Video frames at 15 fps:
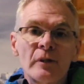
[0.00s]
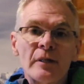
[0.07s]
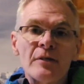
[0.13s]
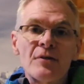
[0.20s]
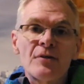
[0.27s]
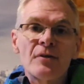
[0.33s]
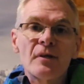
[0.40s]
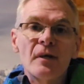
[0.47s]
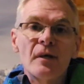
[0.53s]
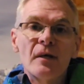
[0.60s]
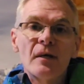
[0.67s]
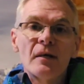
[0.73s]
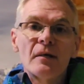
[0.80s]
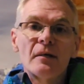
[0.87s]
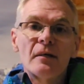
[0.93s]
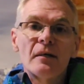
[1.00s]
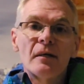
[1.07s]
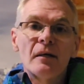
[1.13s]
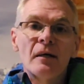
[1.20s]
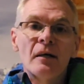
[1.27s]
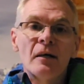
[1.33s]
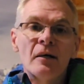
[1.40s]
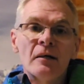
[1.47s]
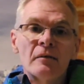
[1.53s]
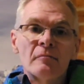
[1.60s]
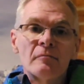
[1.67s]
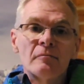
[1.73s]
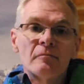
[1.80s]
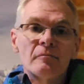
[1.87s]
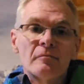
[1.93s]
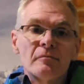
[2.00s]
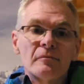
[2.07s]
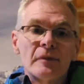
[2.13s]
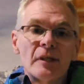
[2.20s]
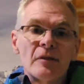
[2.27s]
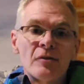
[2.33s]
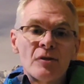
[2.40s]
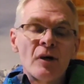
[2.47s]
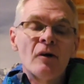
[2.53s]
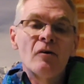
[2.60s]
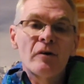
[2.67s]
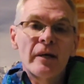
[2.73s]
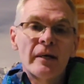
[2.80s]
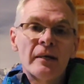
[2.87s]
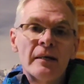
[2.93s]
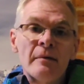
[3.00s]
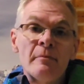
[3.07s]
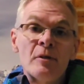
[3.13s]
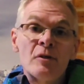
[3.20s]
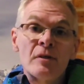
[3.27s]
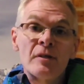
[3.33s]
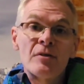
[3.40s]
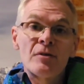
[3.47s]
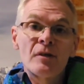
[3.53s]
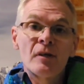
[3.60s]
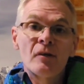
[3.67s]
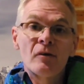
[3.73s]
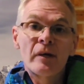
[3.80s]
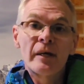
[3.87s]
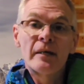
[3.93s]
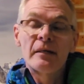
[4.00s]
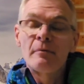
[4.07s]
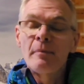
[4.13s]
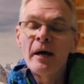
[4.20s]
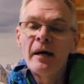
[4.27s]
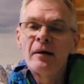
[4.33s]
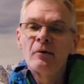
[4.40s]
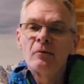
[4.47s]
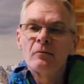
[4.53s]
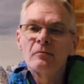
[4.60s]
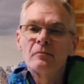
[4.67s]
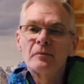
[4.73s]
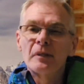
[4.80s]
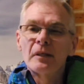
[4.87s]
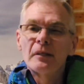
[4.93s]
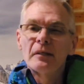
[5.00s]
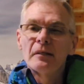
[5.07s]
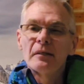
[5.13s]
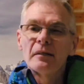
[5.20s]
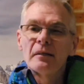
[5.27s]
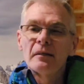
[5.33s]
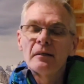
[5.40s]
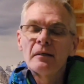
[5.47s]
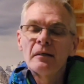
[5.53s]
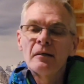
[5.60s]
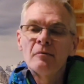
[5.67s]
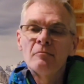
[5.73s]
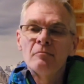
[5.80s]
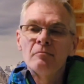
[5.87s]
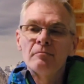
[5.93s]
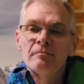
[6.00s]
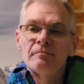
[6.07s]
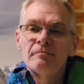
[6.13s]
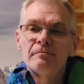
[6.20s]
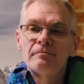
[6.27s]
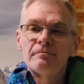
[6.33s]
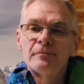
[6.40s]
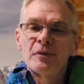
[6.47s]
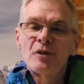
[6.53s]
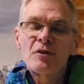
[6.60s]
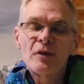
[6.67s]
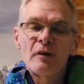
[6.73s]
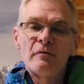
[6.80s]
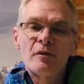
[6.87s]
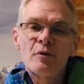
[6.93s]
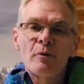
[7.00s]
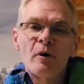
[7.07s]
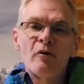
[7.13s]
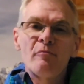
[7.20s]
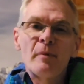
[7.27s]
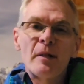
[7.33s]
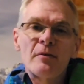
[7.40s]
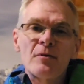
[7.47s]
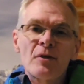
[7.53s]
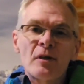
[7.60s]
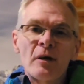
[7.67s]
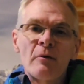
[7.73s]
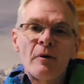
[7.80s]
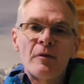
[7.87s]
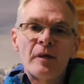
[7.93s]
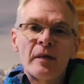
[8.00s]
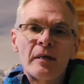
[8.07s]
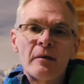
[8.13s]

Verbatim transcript: this uh, target, an image of this target, about um, just over 12 months ago. I think